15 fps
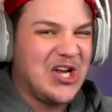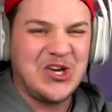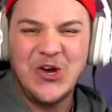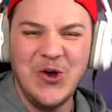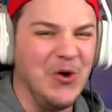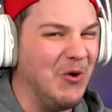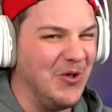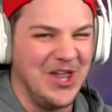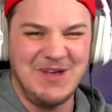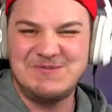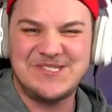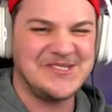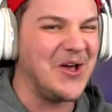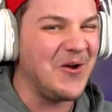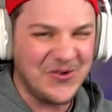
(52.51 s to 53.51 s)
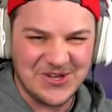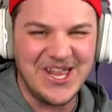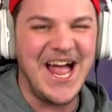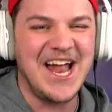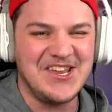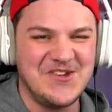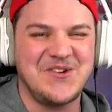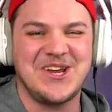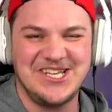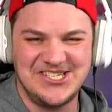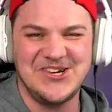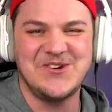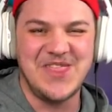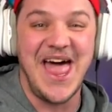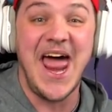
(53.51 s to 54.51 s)
Cool, I'm so glad you can
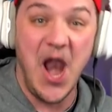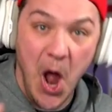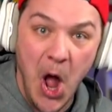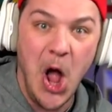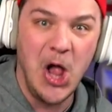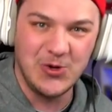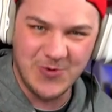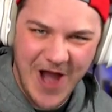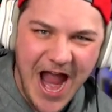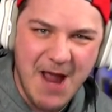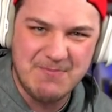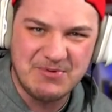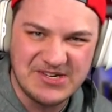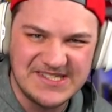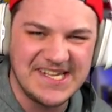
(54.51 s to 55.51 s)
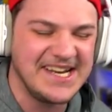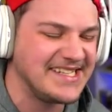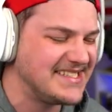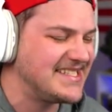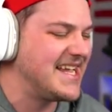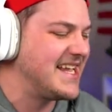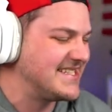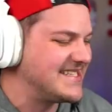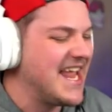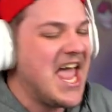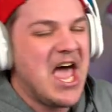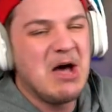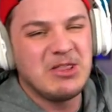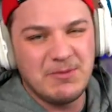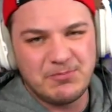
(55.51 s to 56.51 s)
do that. All rappers that exist.
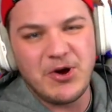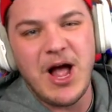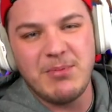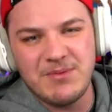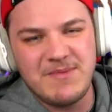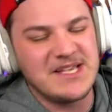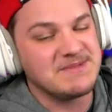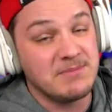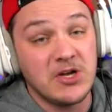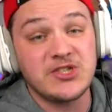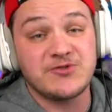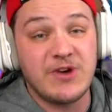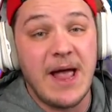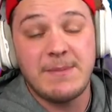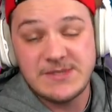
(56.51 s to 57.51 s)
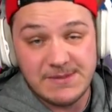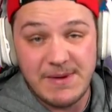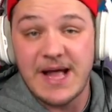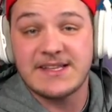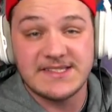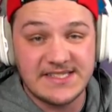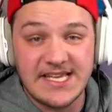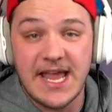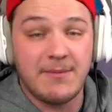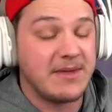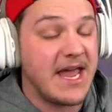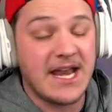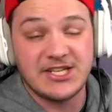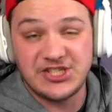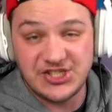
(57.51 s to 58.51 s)
The problem is most rap's about the same
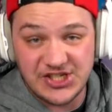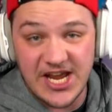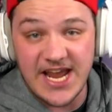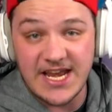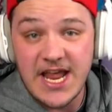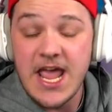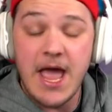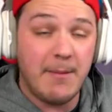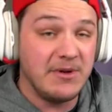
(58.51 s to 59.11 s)
kind of shit.